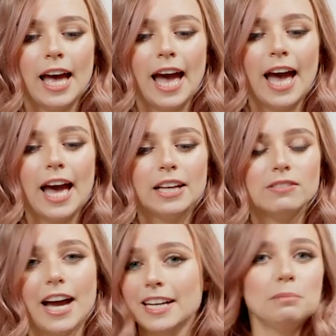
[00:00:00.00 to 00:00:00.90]
And
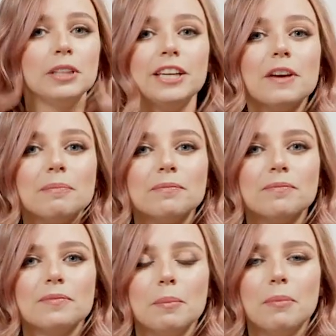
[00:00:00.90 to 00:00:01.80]
I didn't believe him.
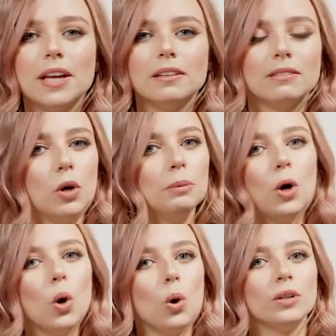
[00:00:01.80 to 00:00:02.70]
But lo and
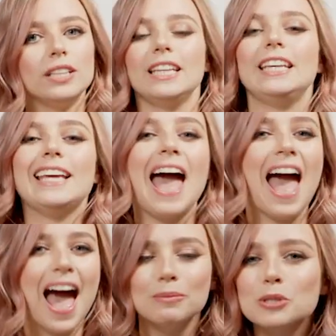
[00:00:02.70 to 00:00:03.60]
behold, he
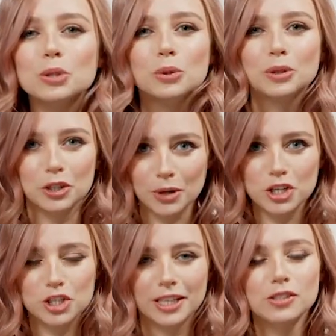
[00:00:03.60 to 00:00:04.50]
absolutely
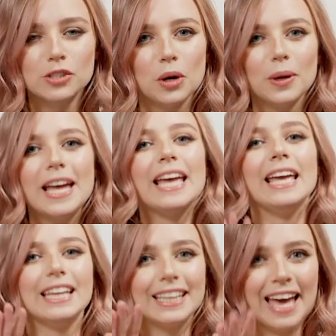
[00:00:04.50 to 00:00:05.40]
crushed it. So
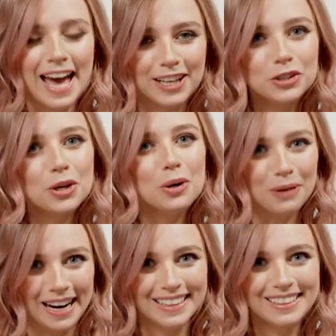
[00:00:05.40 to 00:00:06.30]
it can go
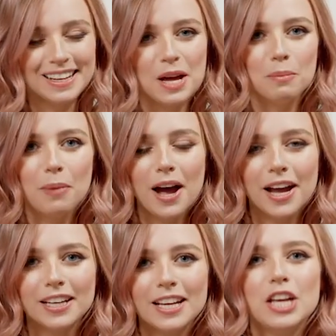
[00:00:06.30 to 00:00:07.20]
right,
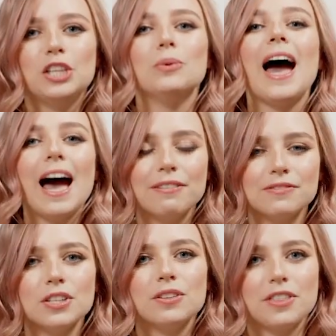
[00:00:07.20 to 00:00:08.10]
but you have
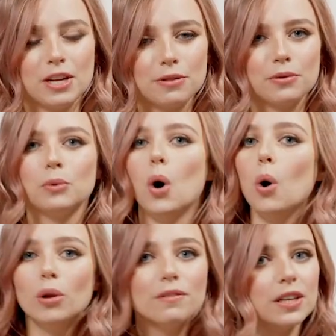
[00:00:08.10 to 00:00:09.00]
to think through
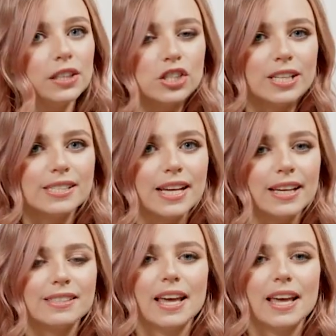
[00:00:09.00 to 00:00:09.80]
all of the logistics